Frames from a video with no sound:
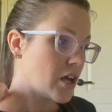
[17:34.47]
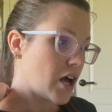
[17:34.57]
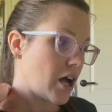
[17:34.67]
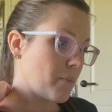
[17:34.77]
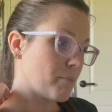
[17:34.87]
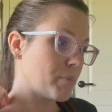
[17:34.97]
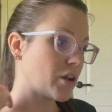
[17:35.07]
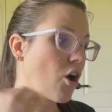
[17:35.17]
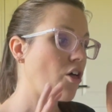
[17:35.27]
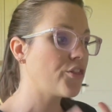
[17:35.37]
But
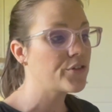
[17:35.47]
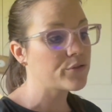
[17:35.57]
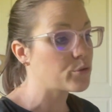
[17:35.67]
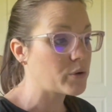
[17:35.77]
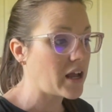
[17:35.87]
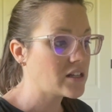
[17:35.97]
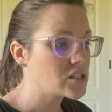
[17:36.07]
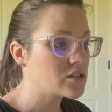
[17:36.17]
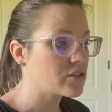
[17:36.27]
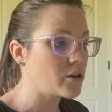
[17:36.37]
all of the
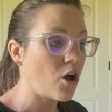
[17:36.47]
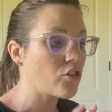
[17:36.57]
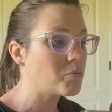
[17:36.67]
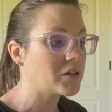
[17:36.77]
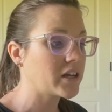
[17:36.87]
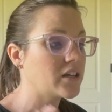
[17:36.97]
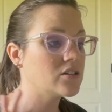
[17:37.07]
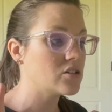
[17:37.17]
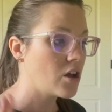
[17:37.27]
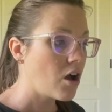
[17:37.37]
rest, all the
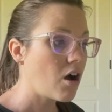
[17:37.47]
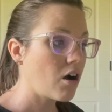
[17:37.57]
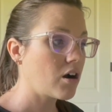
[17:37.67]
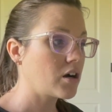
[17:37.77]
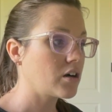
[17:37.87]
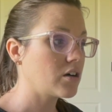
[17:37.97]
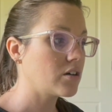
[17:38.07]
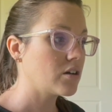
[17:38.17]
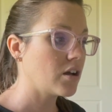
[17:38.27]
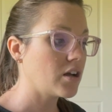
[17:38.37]
planets
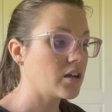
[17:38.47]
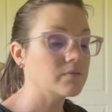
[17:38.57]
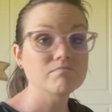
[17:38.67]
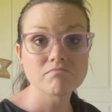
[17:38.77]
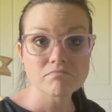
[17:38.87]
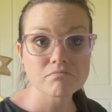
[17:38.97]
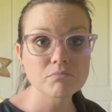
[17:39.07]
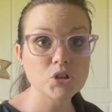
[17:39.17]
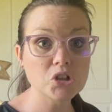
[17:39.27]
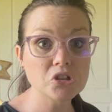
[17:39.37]
are
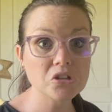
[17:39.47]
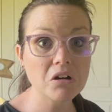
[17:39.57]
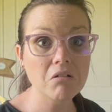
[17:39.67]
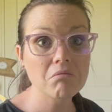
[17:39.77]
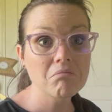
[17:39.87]
good to go.